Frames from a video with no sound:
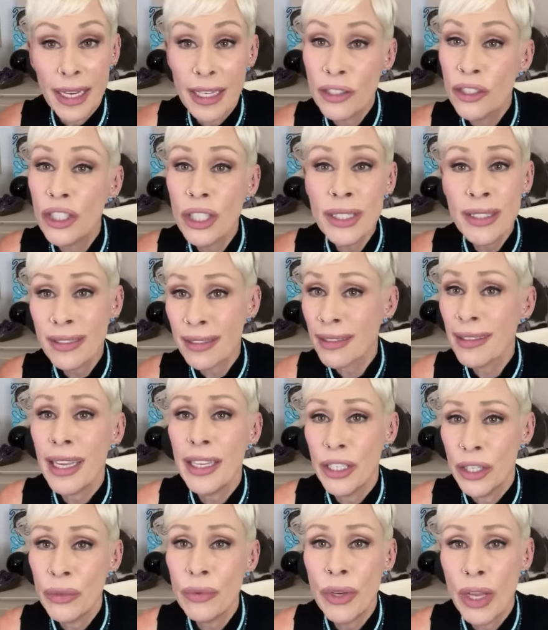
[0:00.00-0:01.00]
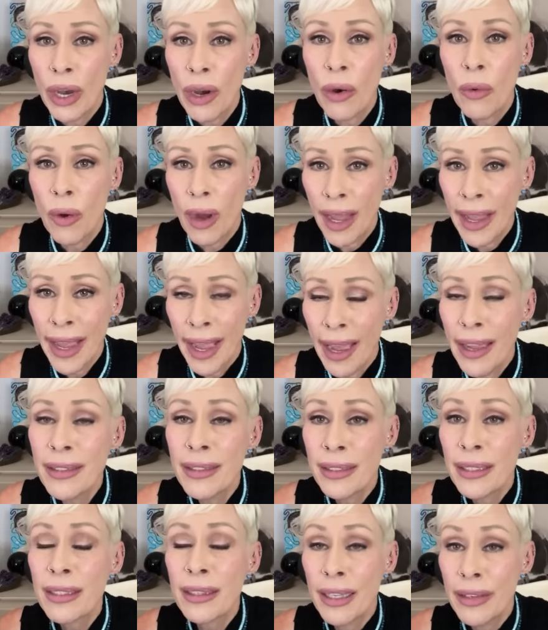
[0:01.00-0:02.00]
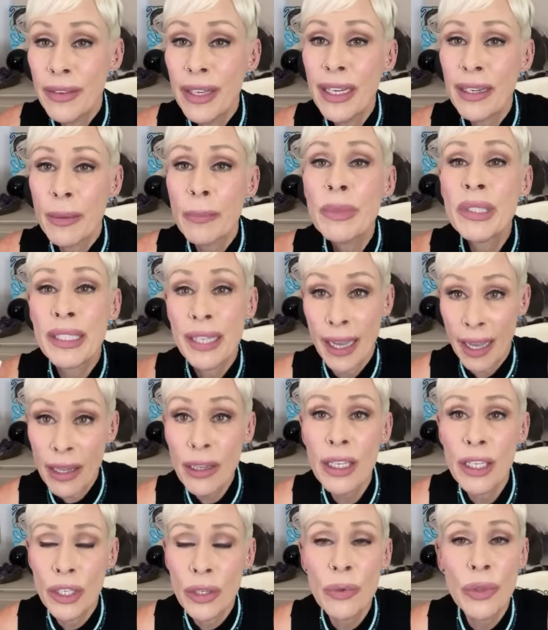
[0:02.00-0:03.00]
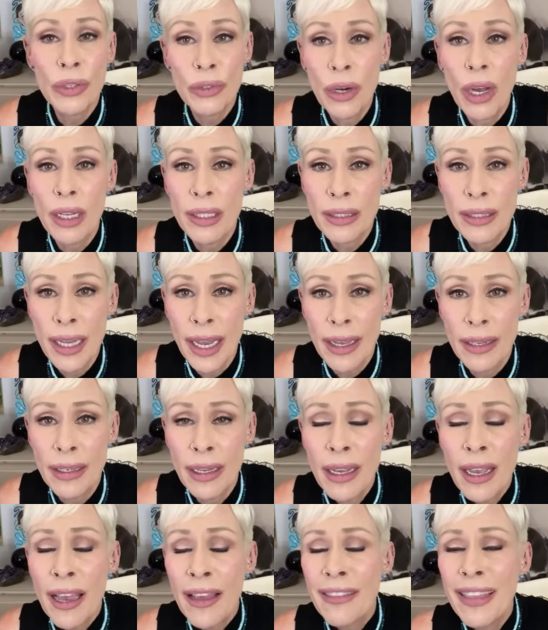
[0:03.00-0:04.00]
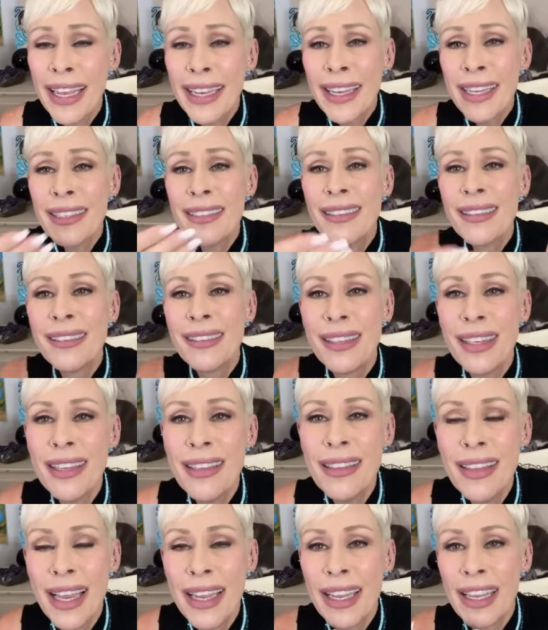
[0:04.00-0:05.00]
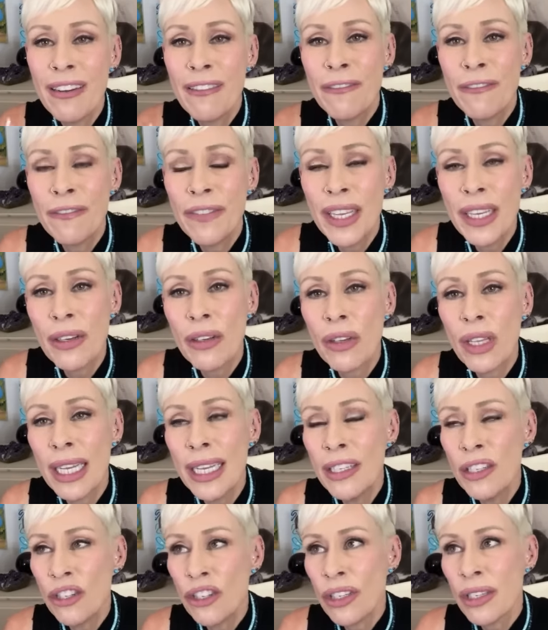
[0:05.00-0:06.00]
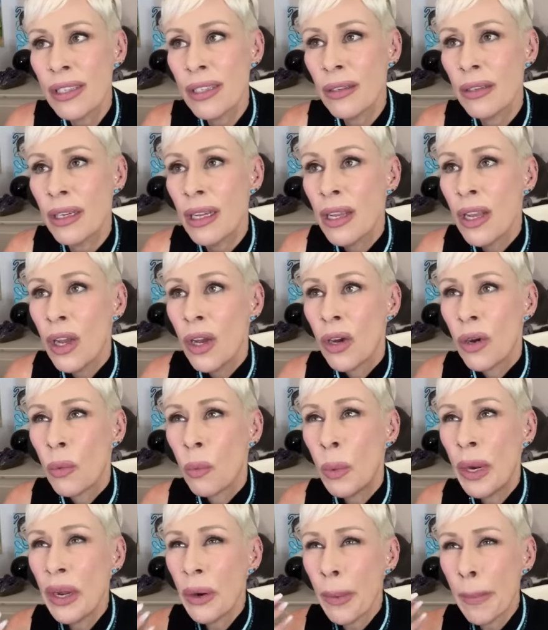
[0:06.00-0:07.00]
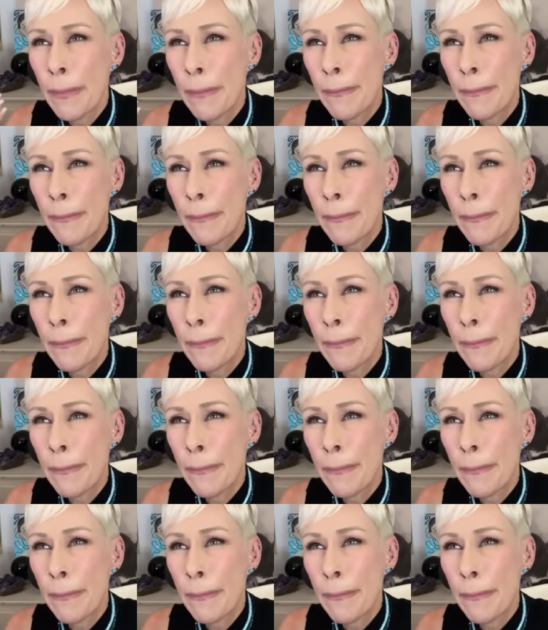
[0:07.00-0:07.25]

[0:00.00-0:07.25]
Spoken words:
just to let you know, I had to live it. And I'm telling you, they're not dead. They can see, they can feel. It's just that we are